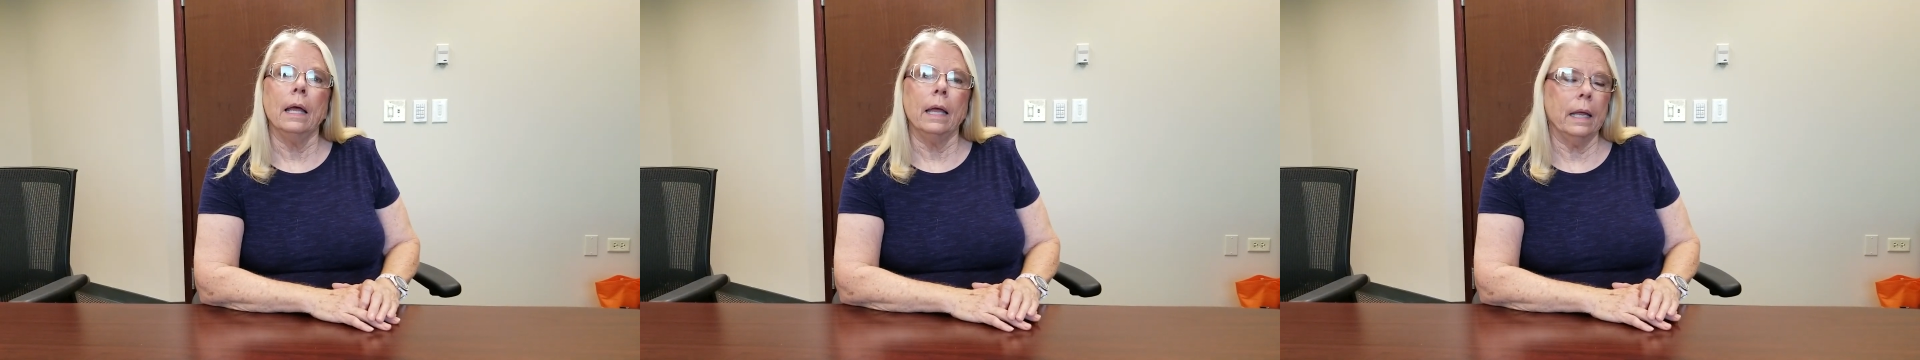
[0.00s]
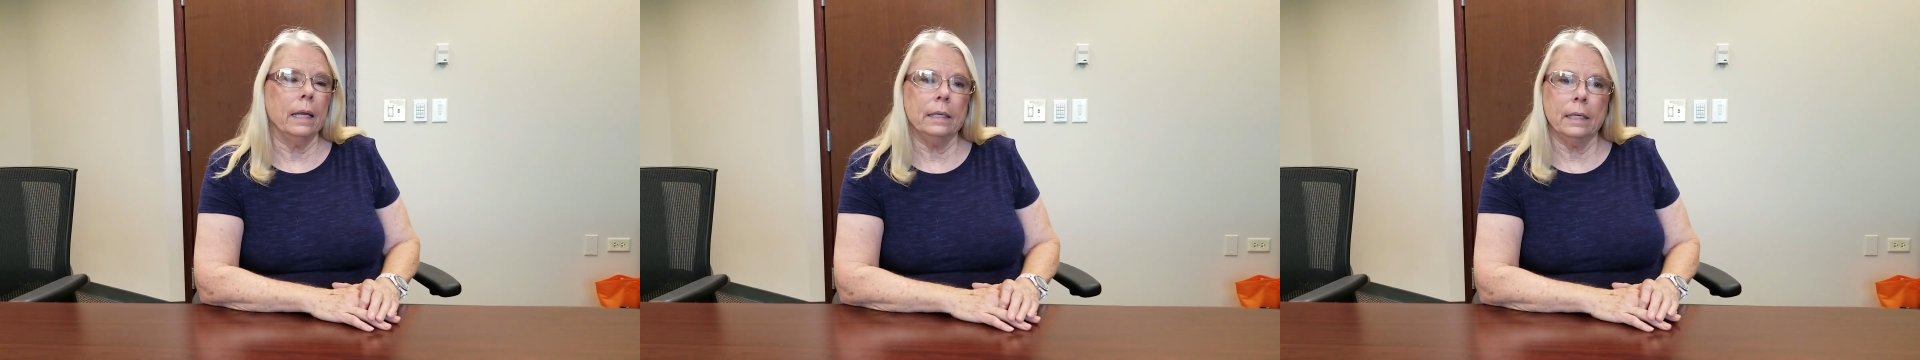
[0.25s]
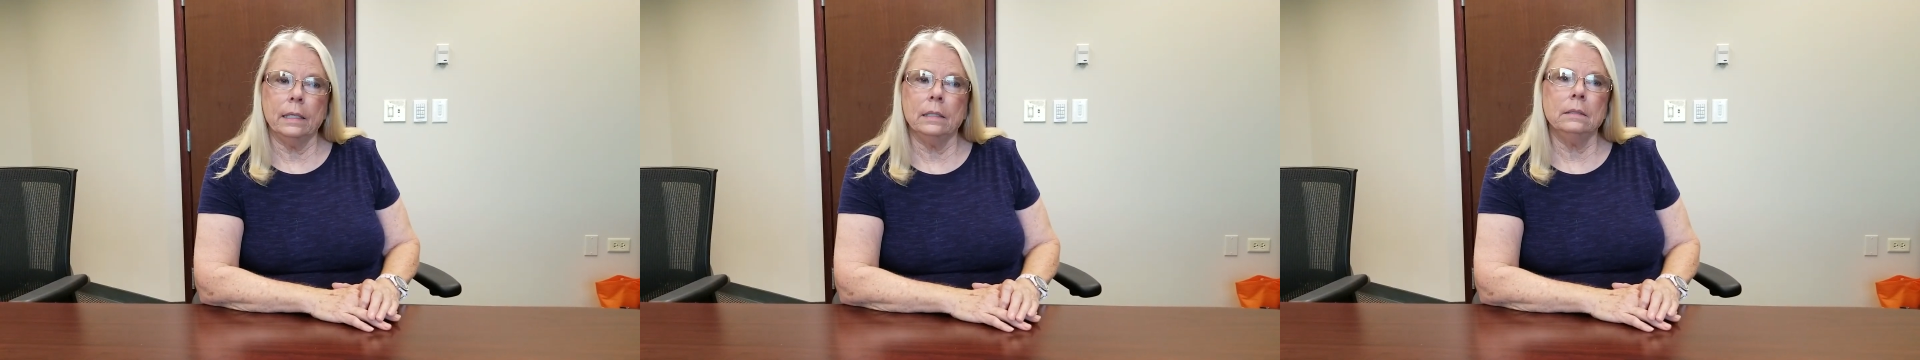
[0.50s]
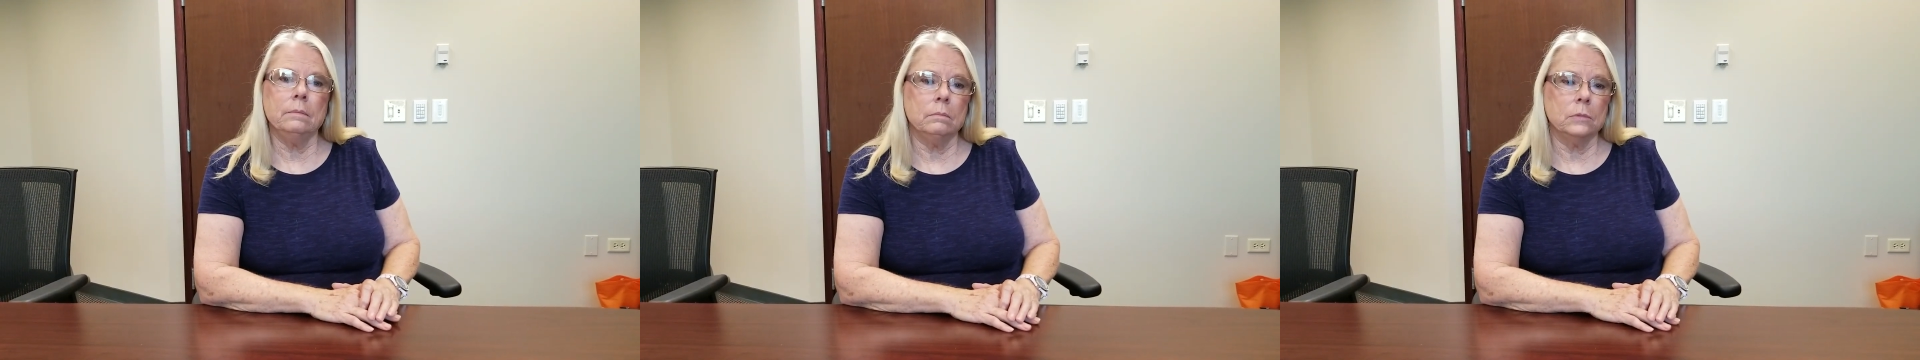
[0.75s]
And
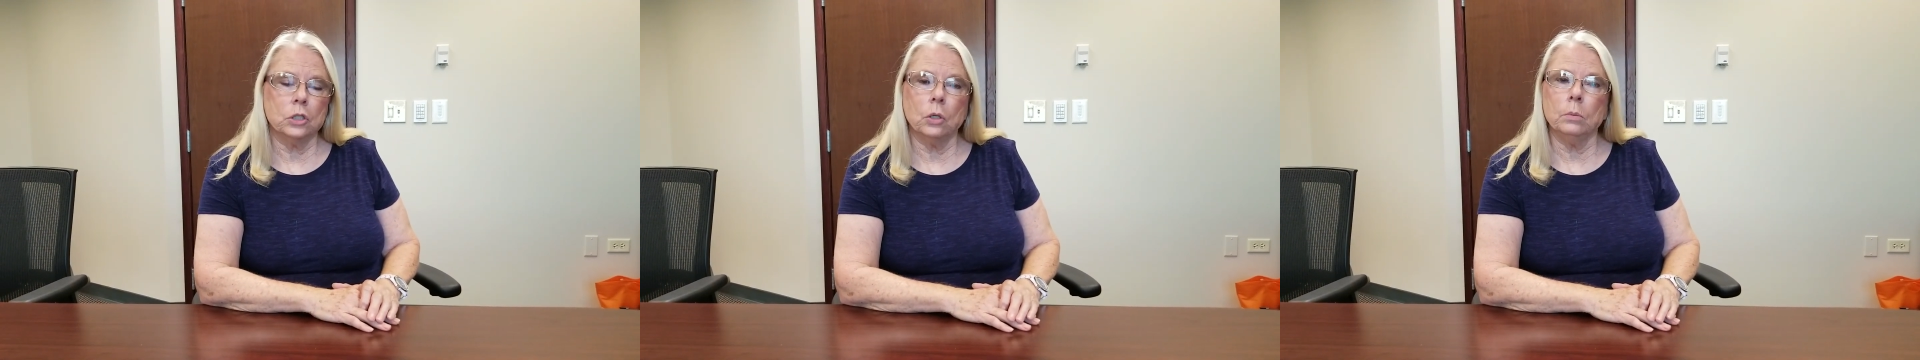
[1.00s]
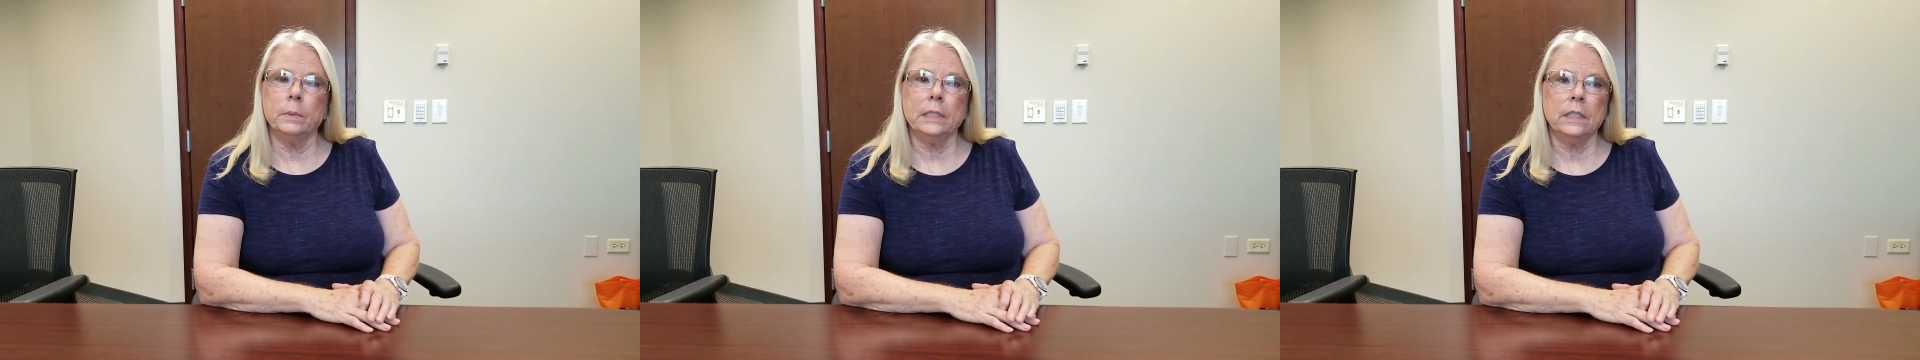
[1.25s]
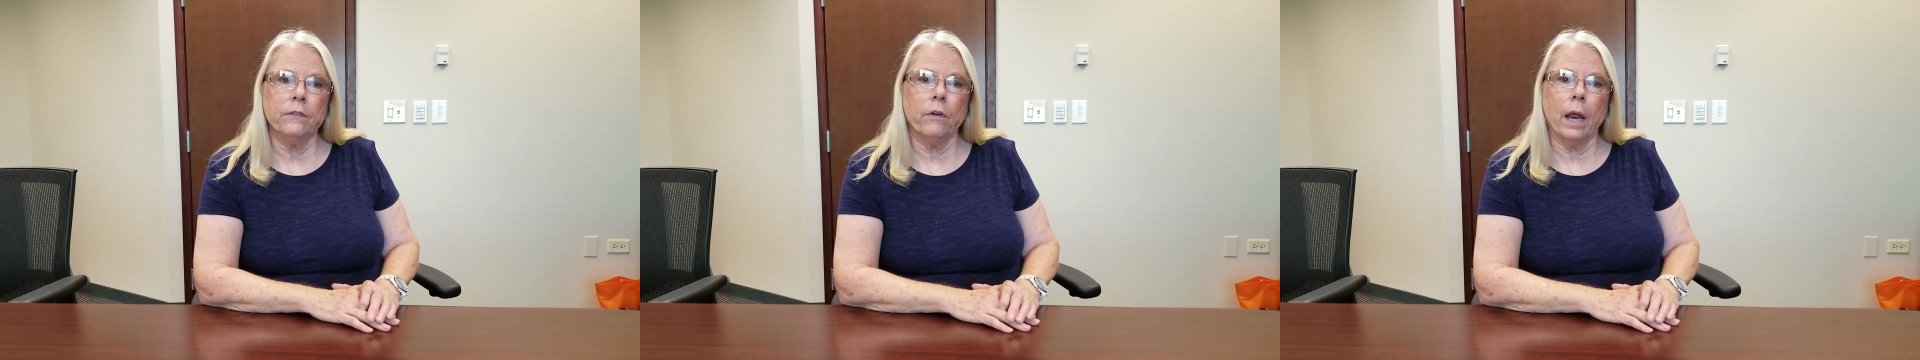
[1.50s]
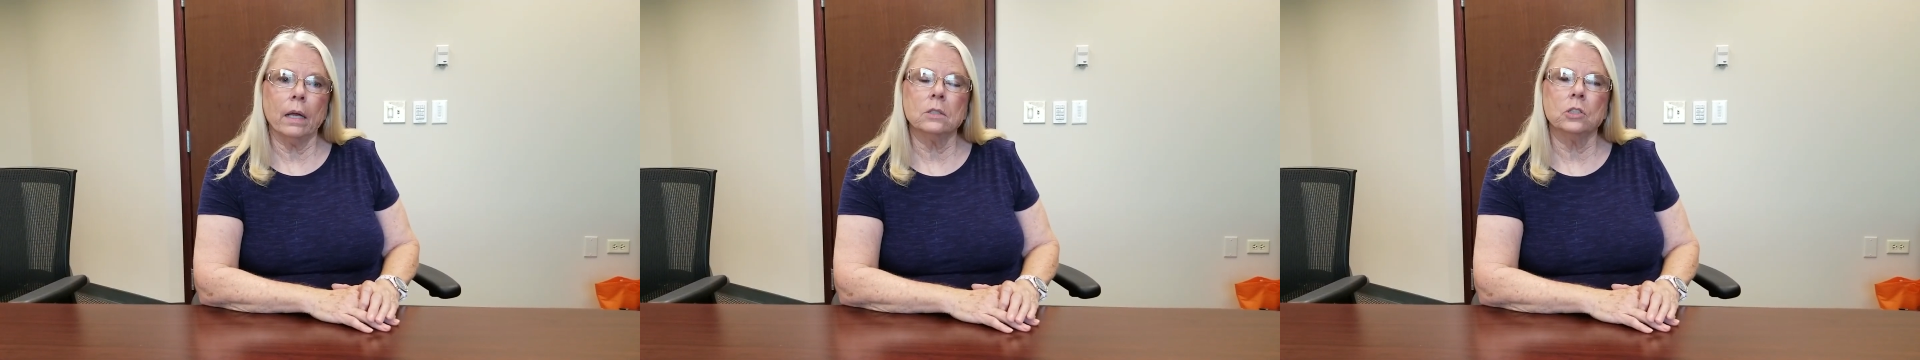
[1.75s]
he showed me different
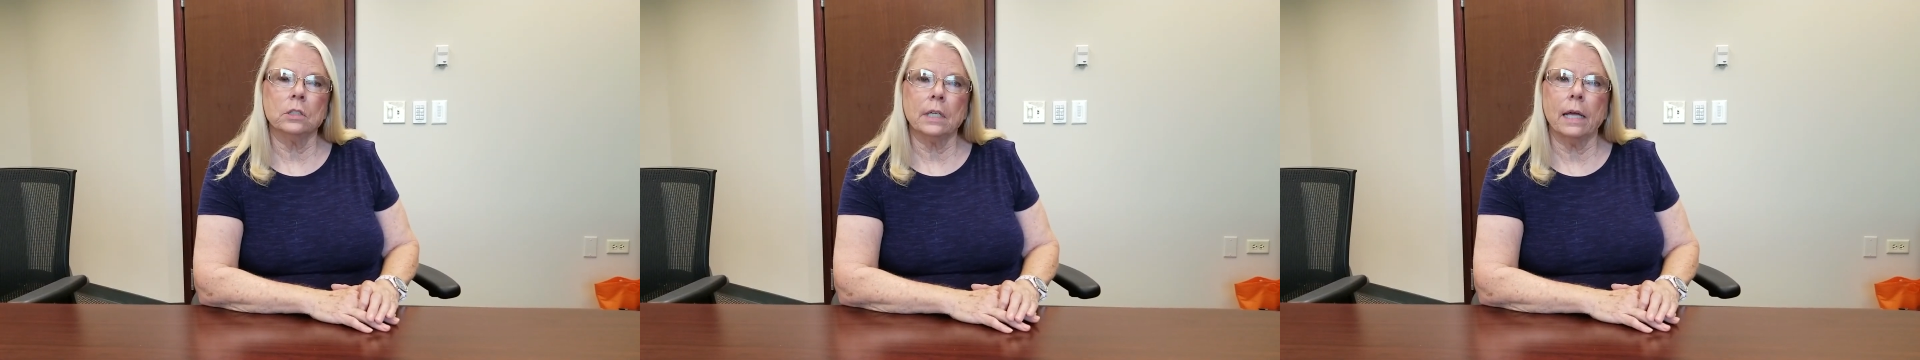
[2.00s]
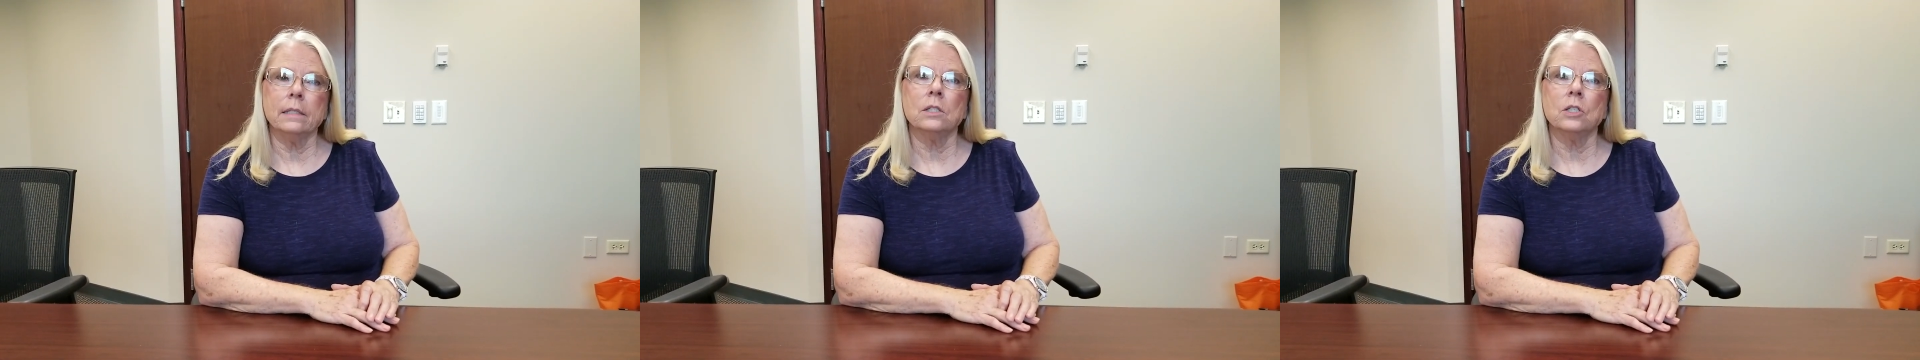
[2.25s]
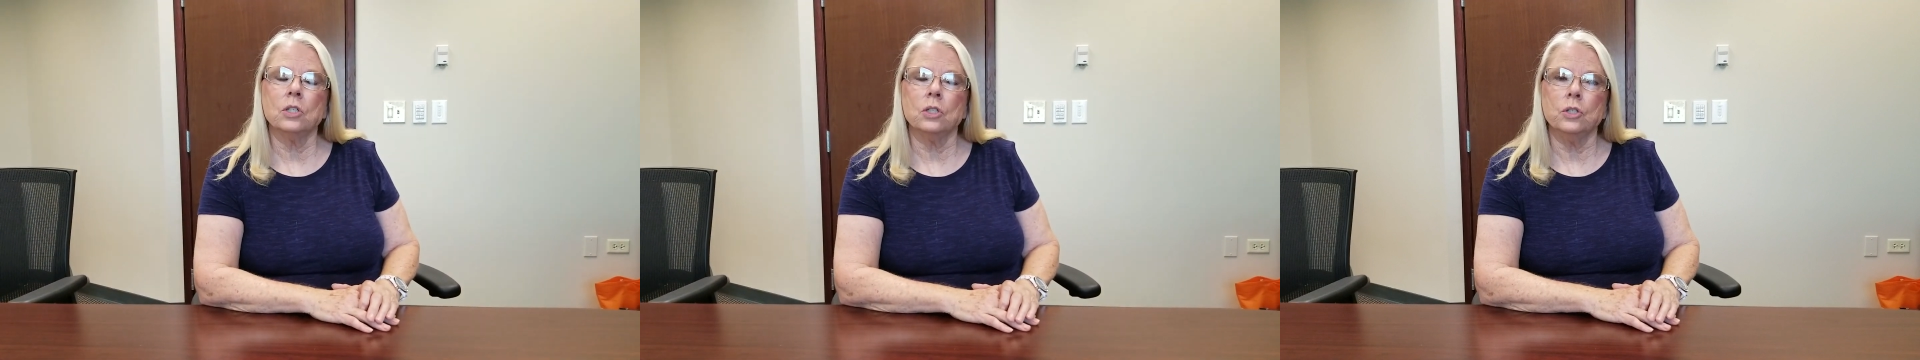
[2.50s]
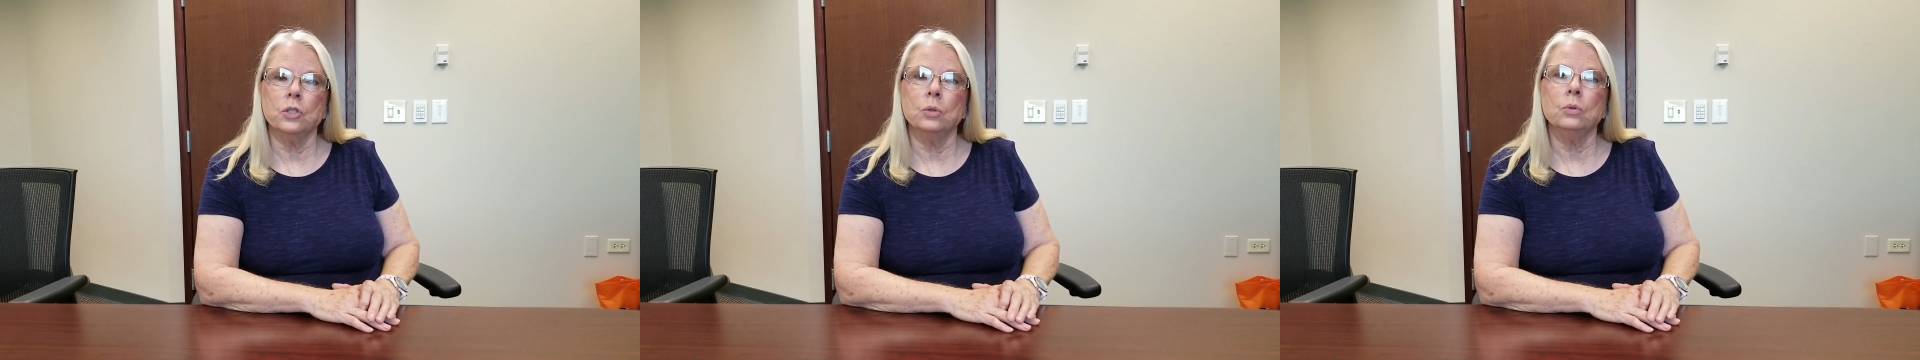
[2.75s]
exercises to
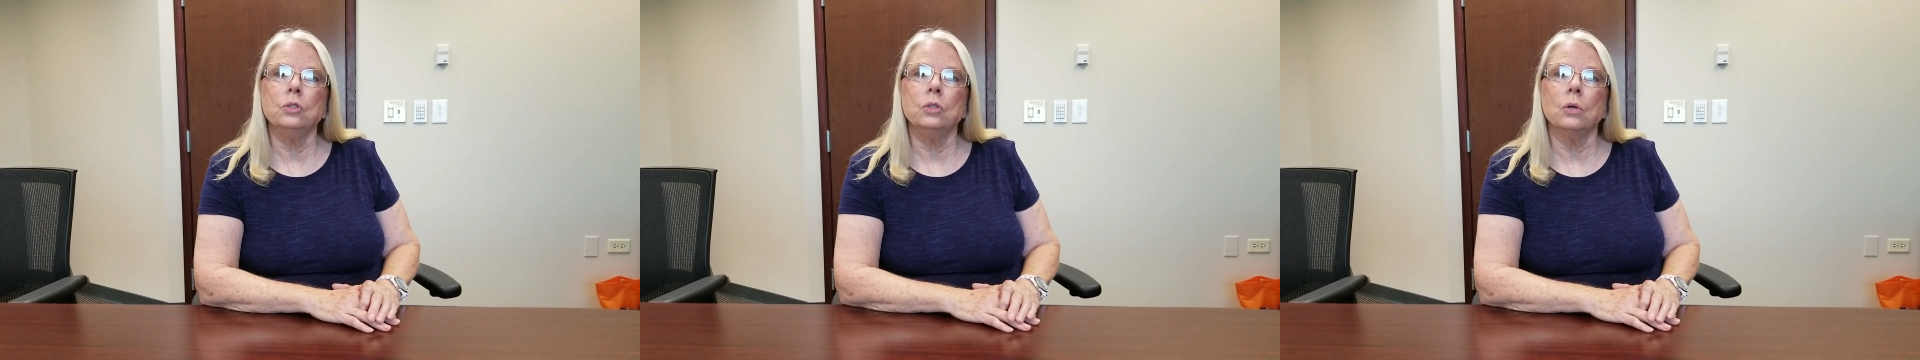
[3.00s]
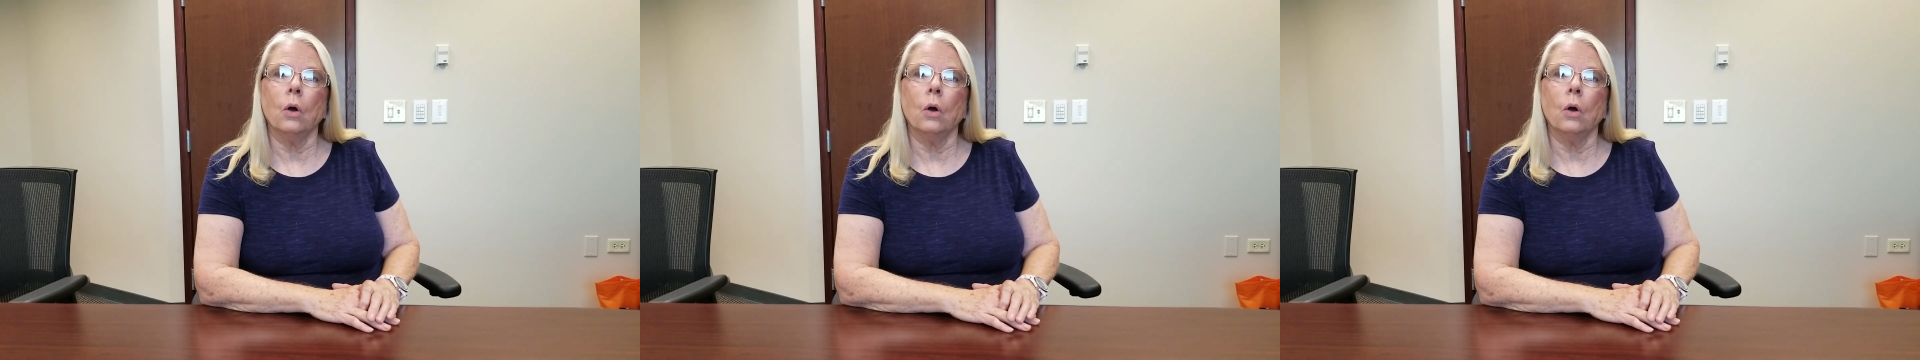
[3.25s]
do to